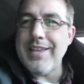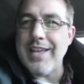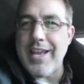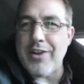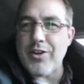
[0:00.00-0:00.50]

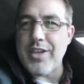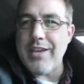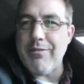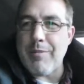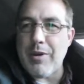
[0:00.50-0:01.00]
an inner
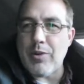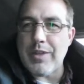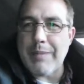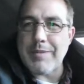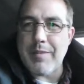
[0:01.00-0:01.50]
key where my
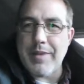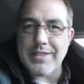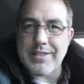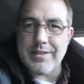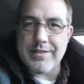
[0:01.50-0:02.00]
old laptop
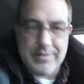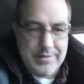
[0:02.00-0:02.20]
has a